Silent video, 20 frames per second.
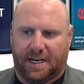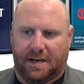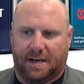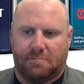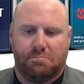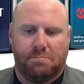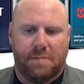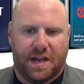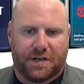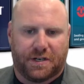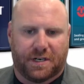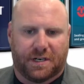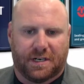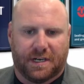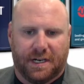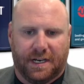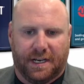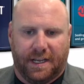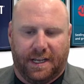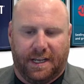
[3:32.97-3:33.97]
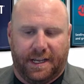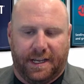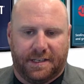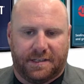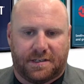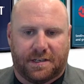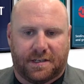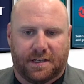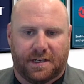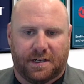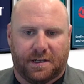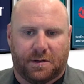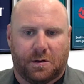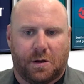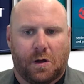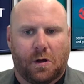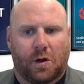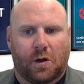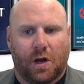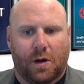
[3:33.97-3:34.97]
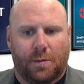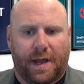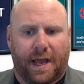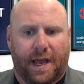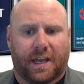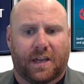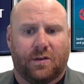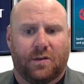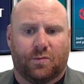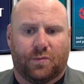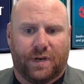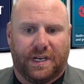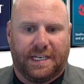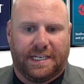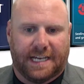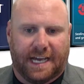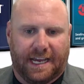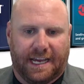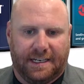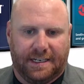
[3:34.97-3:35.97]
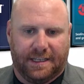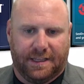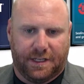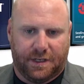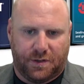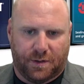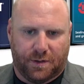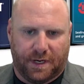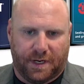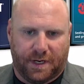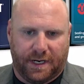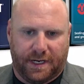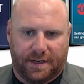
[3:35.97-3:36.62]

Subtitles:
measure is to go back and retighten the joint.